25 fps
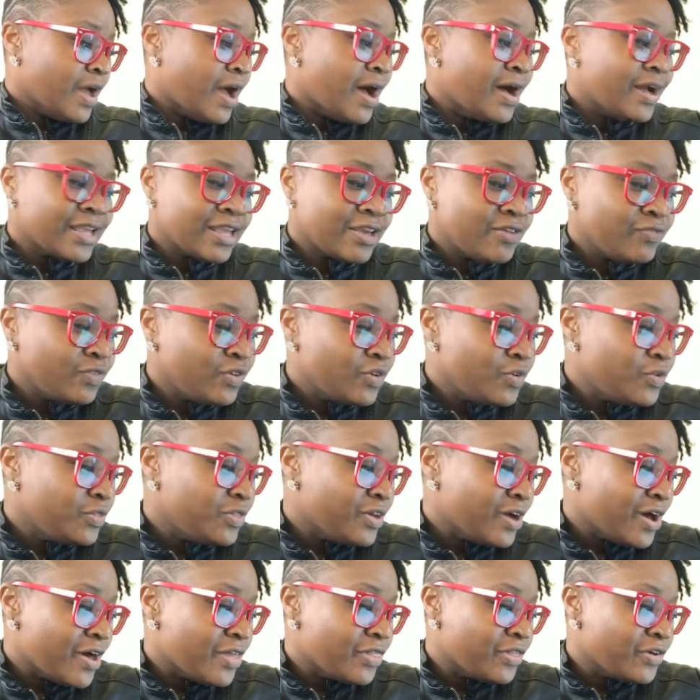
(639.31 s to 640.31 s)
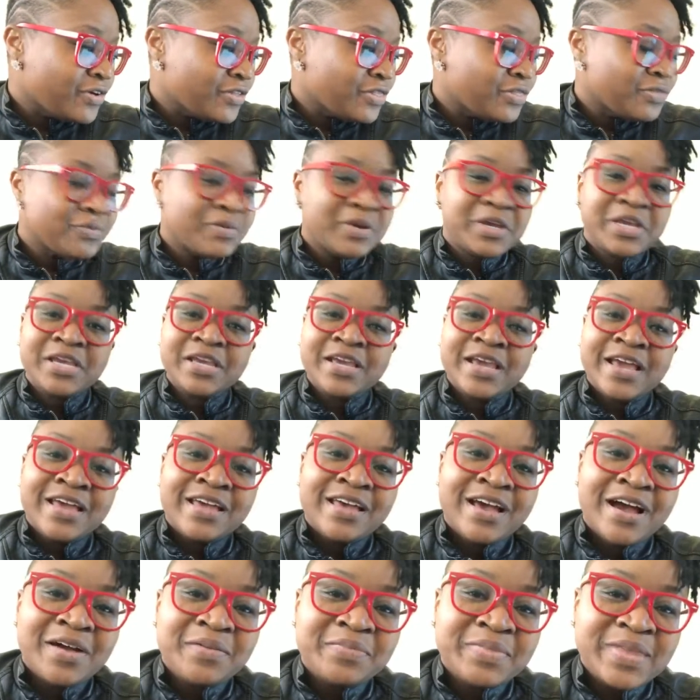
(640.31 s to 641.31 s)
I'll give you the other 3
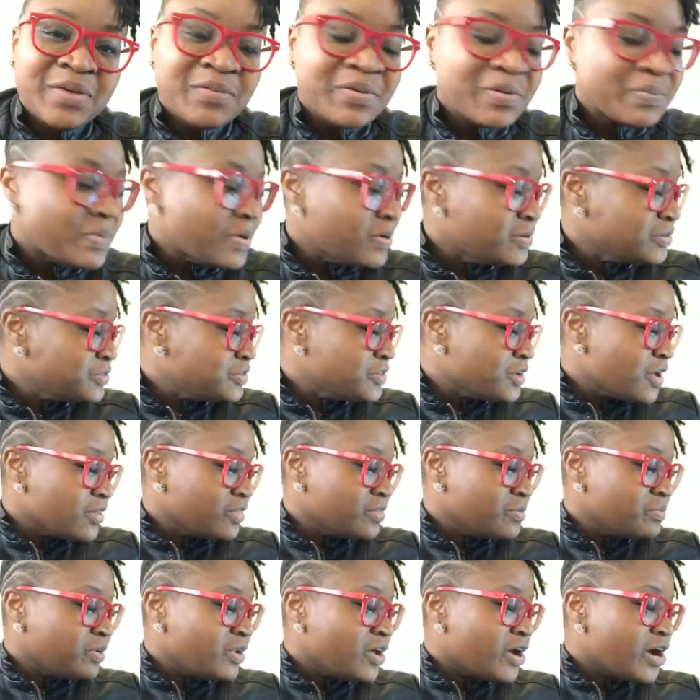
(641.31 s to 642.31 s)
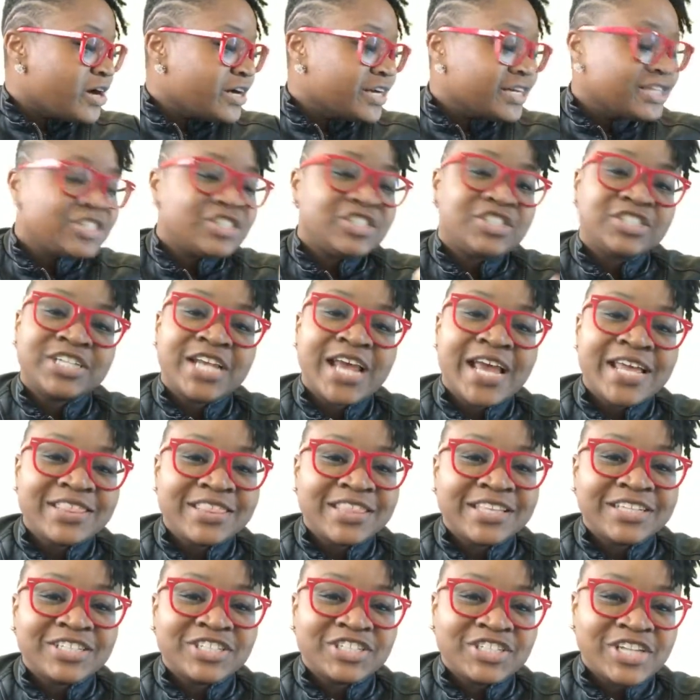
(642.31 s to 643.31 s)
that were posted on the blog.
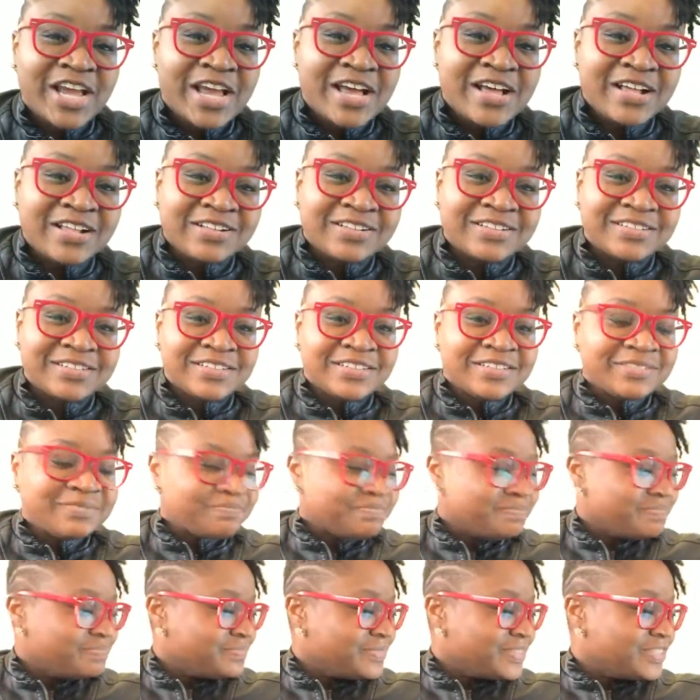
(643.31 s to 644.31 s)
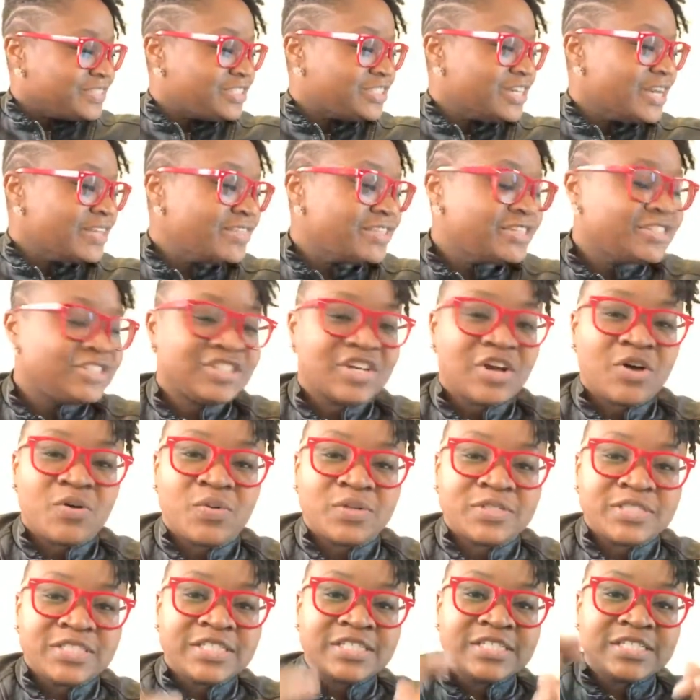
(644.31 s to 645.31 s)
Shed the shell. Shed the shell.
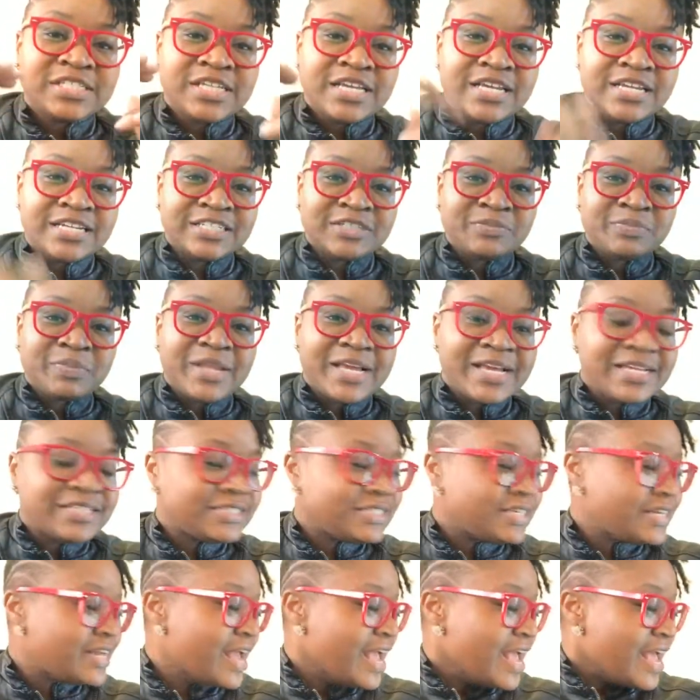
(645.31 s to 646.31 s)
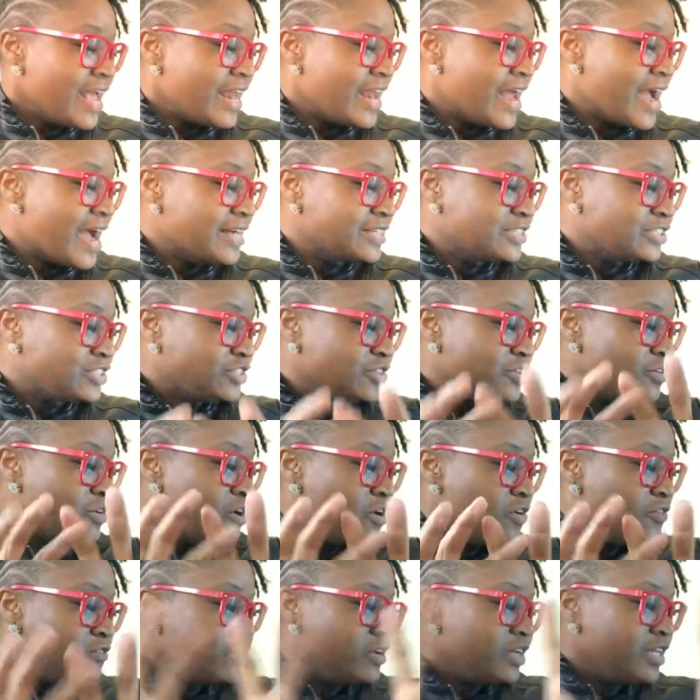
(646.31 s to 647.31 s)
Once a seed is planted, it has to
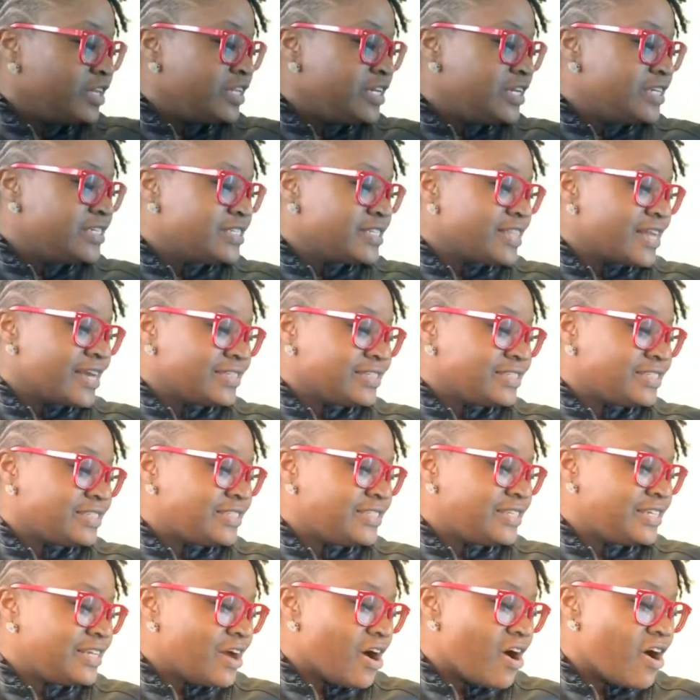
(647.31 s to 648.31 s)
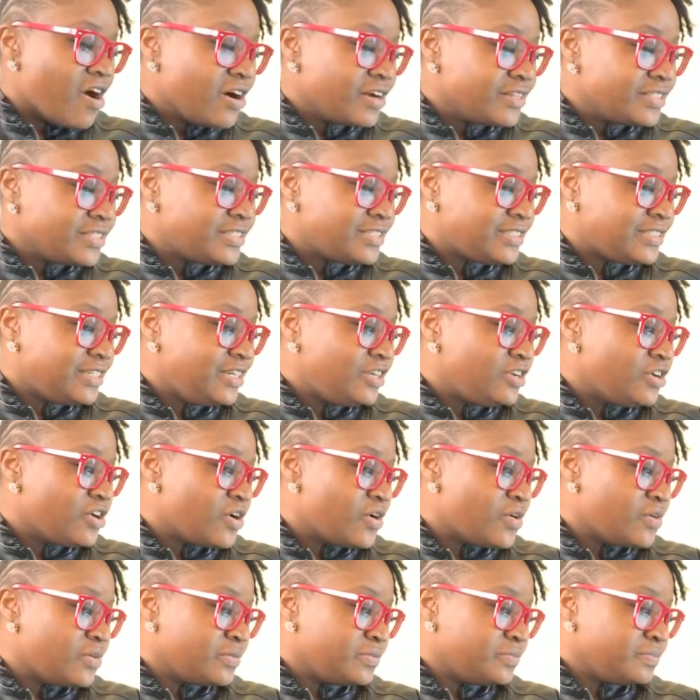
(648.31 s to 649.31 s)
release that hard seed
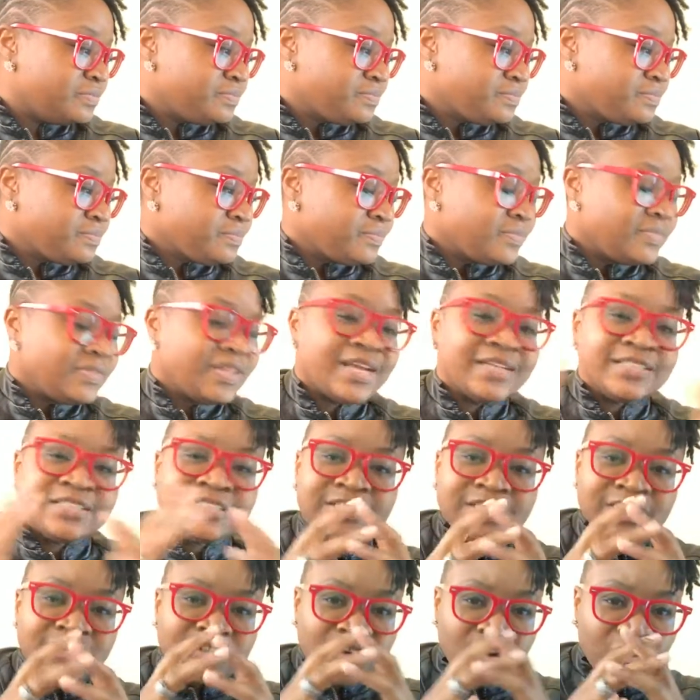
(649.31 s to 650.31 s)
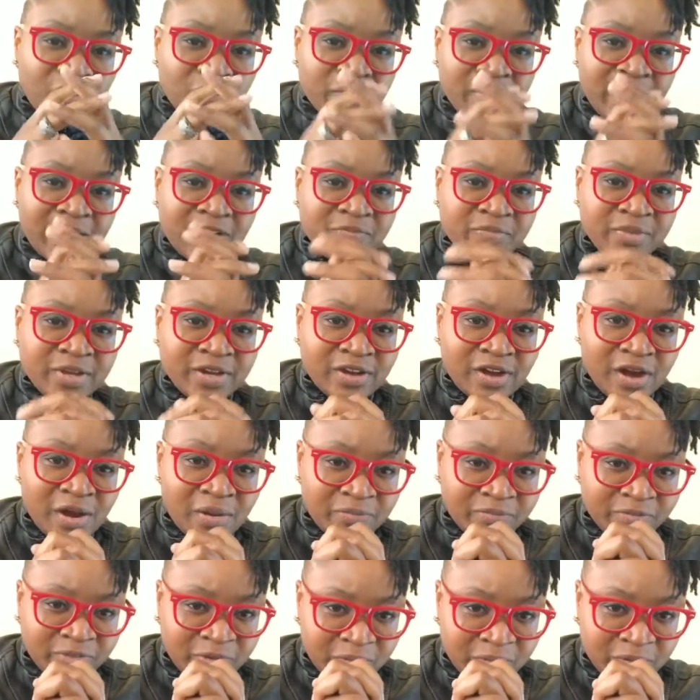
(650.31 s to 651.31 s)
coat. That seed coat might have been
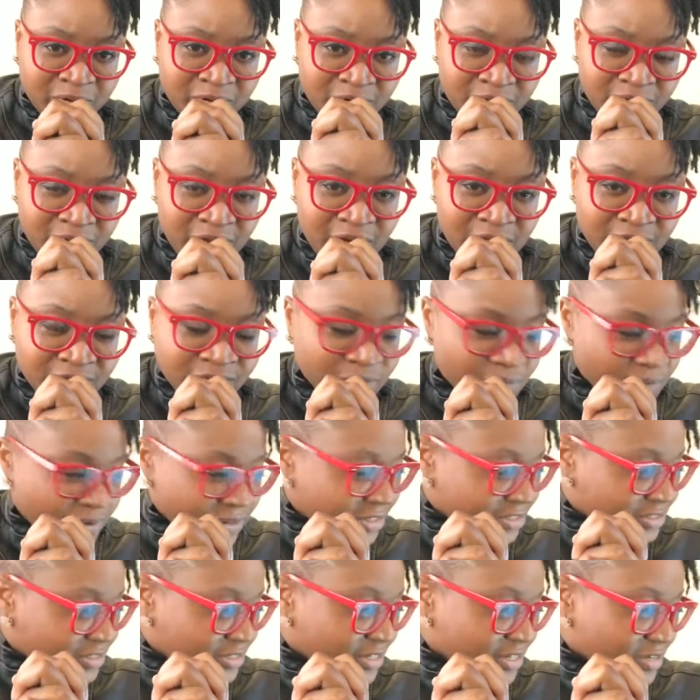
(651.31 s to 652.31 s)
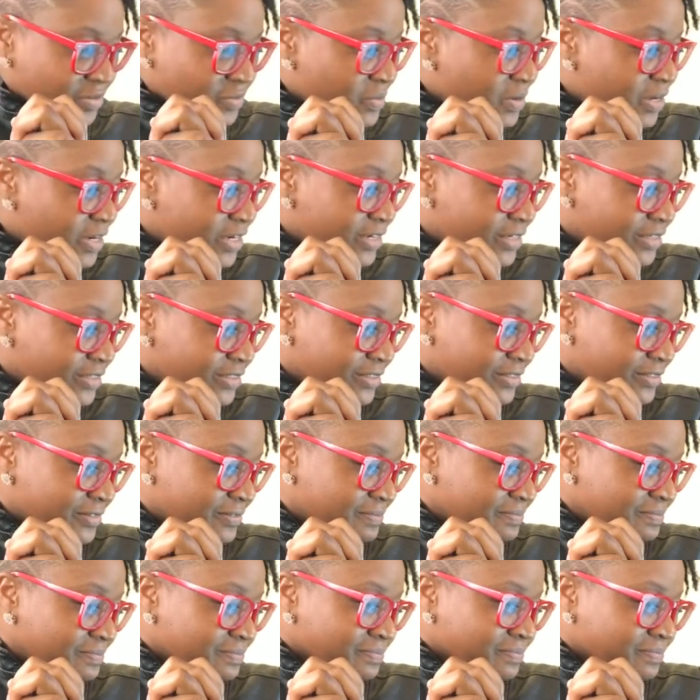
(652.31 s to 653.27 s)
comfortable for where the seed was.